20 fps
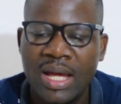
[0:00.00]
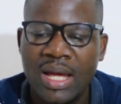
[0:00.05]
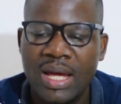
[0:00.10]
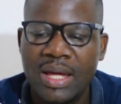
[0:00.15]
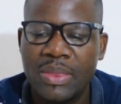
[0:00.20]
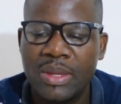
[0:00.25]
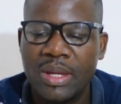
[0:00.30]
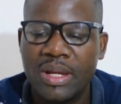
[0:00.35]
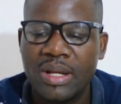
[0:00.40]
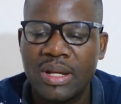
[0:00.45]

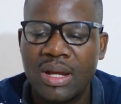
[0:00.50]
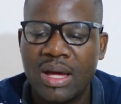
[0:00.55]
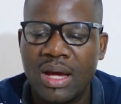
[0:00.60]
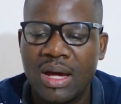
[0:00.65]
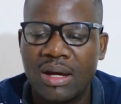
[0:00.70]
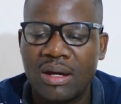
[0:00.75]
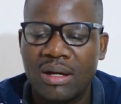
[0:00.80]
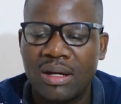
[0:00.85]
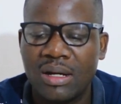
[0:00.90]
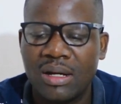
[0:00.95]
and then
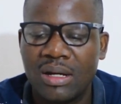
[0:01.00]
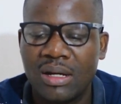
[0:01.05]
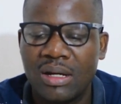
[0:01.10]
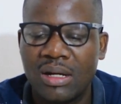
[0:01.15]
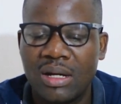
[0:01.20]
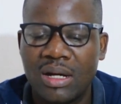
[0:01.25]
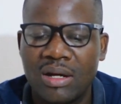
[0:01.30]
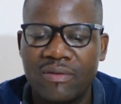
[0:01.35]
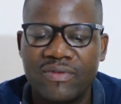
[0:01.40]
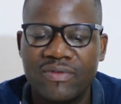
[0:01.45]

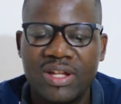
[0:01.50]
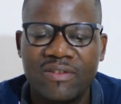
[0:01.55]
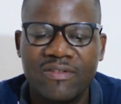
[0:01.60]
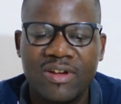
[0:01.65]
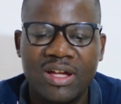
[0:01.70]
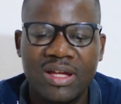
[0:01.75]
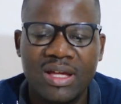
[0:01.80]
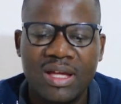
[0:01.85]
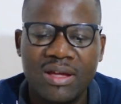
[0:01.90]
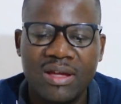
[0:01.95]
I've
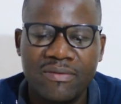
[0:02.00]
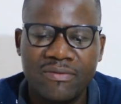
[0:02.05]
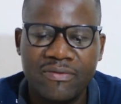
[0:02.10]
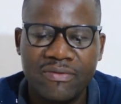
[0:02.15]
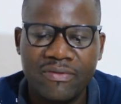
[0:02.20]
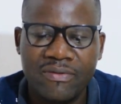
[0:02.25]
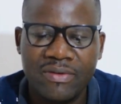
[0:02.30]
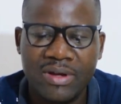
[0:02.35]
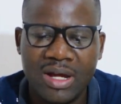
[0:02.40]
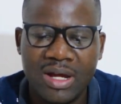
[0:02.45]
never
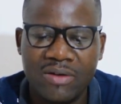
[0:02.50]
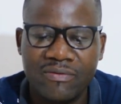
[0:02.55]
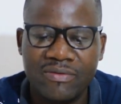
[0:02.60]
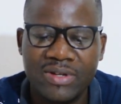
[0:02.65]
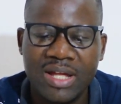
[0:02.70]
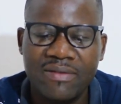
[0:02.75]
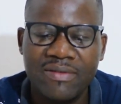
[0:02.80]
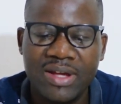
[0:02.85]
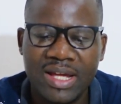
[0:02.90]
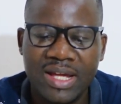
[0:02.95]

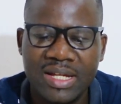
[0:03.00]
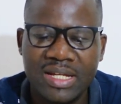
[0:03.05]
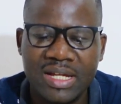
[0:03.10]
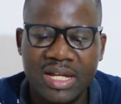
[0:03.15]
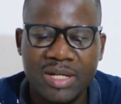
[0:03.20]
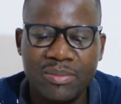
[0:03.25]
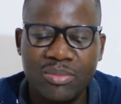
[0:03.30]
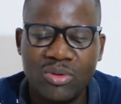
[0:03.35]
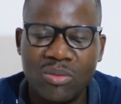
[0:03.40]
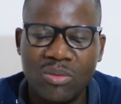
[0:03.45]
had
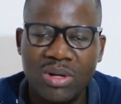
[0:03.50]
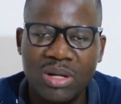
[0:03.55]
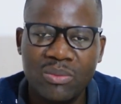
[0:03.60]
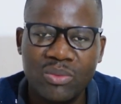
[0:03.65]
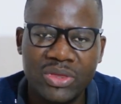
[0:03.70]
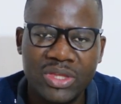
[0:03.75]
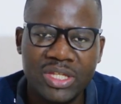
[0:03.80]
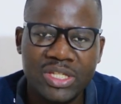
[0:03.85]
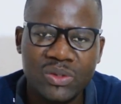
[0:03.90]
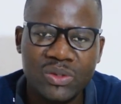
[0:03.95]
any
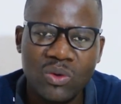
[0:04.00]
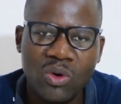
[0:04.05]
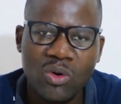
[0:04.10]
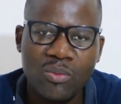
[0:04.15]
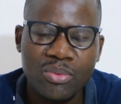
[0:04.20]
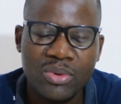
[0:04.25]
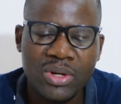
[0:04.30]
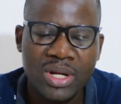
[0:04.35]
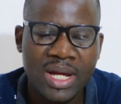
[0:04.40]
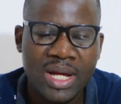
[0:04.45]
problem with this
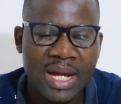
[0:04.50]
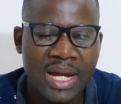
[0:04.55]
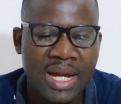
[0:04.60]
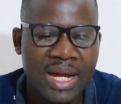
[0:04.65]
scope,